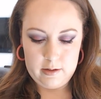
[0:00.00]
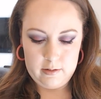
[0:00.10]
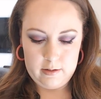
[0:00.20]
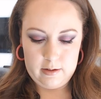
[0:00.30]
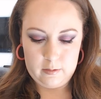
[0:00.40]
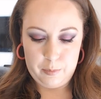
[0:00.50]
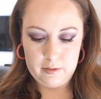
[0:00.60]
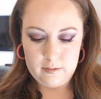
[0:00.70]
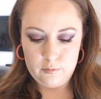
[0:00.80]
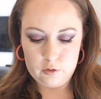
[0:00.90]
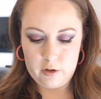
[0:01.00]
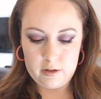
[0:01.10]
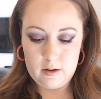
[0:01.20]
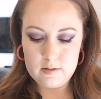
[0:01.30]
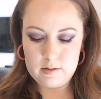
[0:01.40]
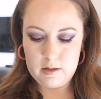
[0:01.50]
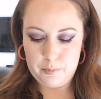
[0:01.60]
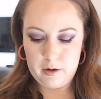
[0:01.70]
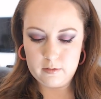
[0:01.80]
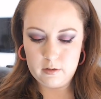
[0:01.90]
expensive, which it doesn't say the
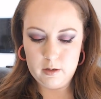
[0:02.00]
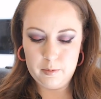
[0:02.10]
price on here,